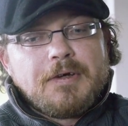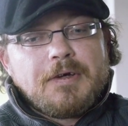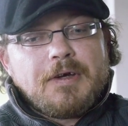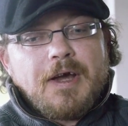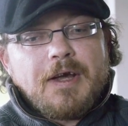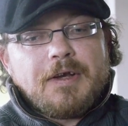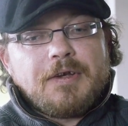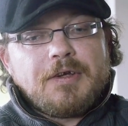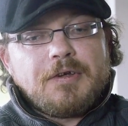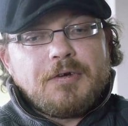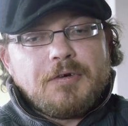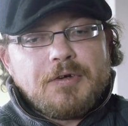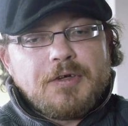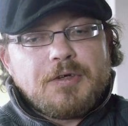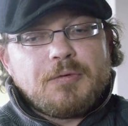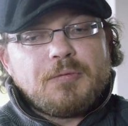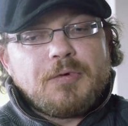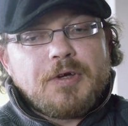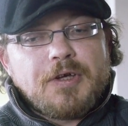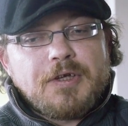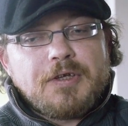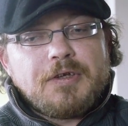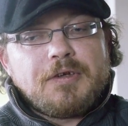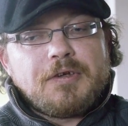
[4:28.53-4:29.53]
and the only
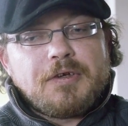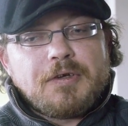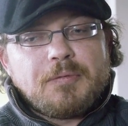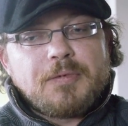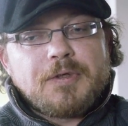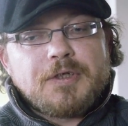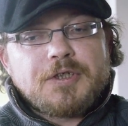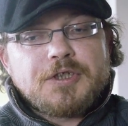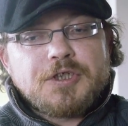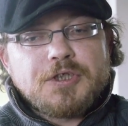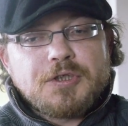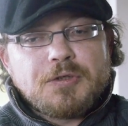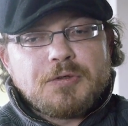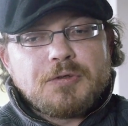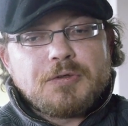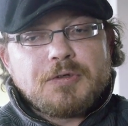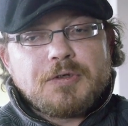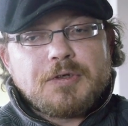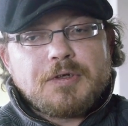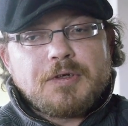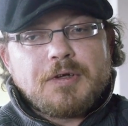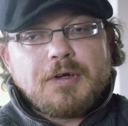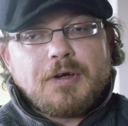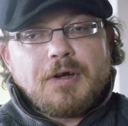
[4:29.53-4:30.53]
way you can be
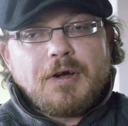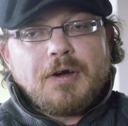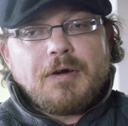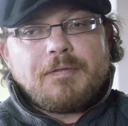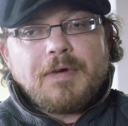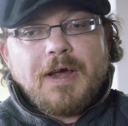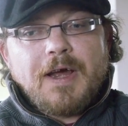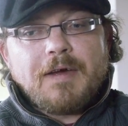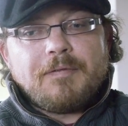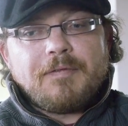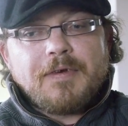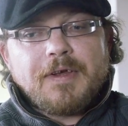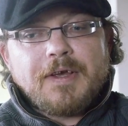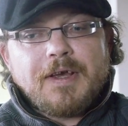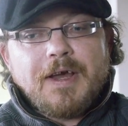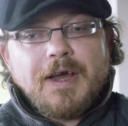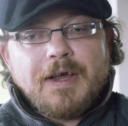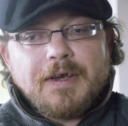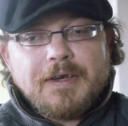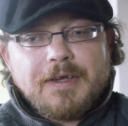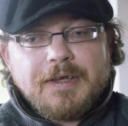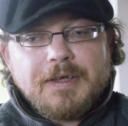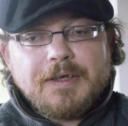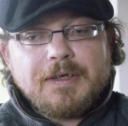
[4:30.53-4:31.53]
sure of having
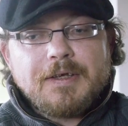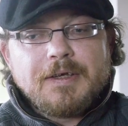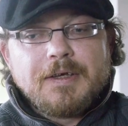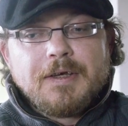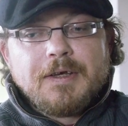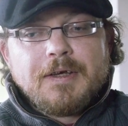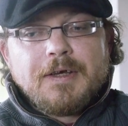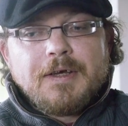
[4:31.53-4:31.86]
any